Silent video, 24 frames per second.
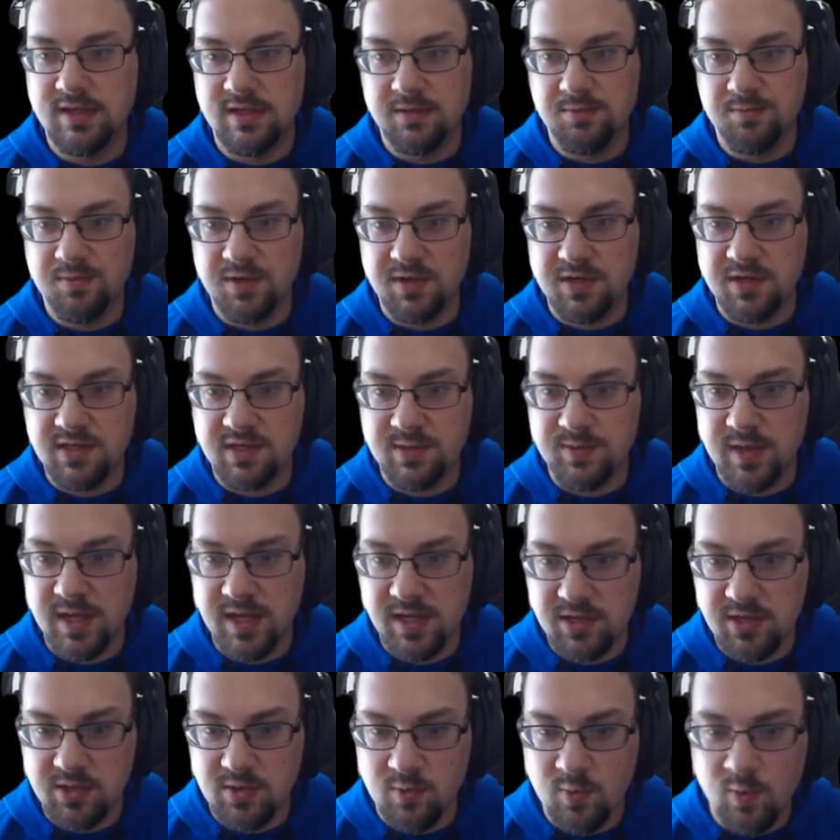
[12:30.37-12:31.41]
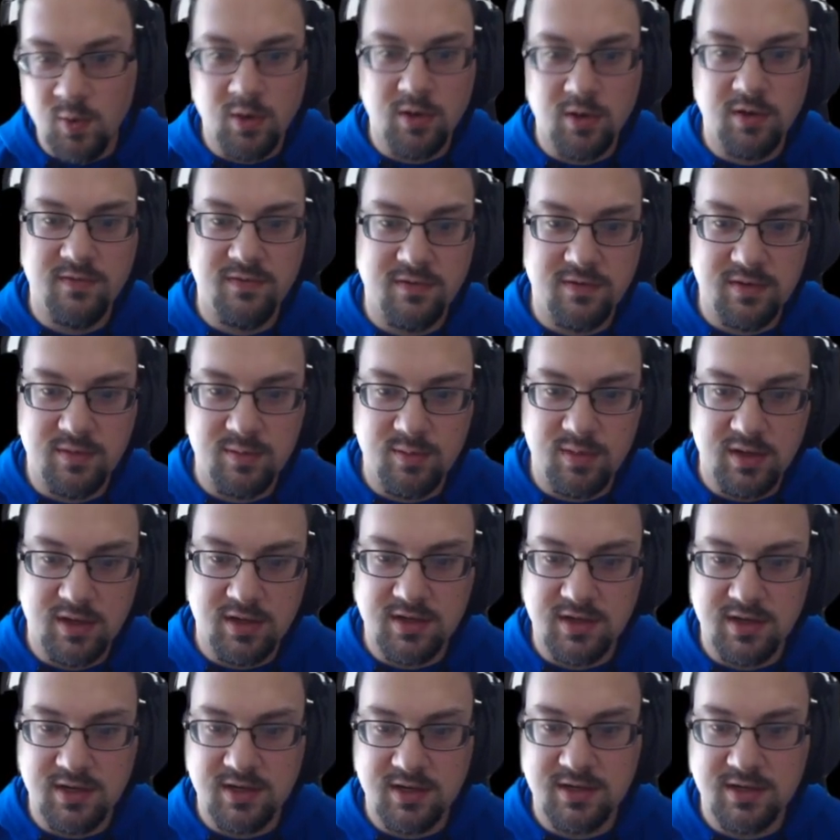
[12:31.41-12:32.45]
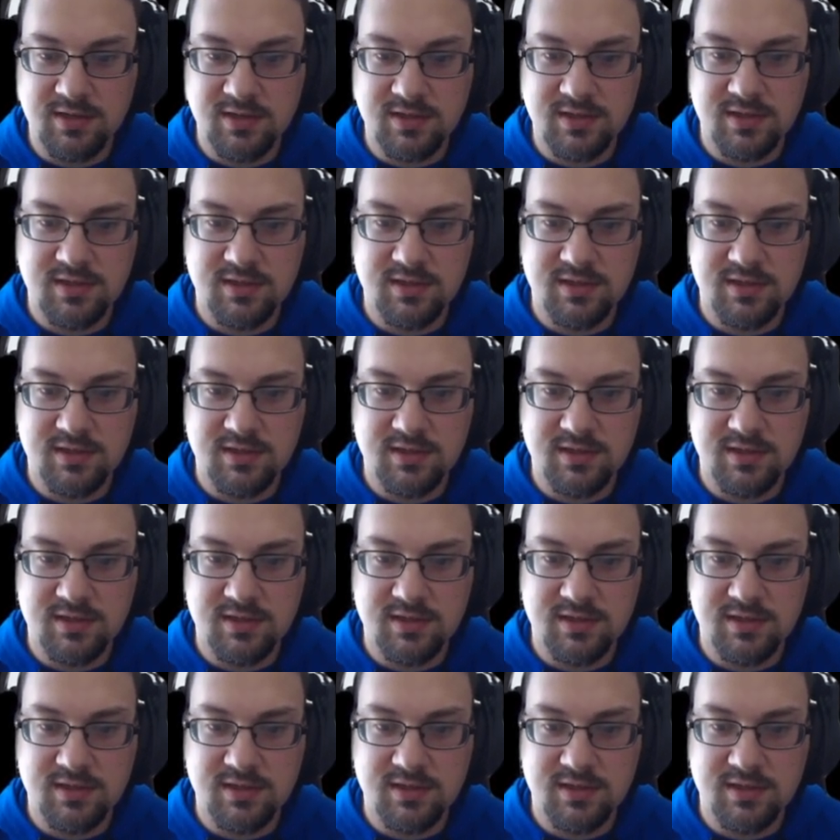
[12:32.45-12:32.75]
Participation award for the Minotaurs.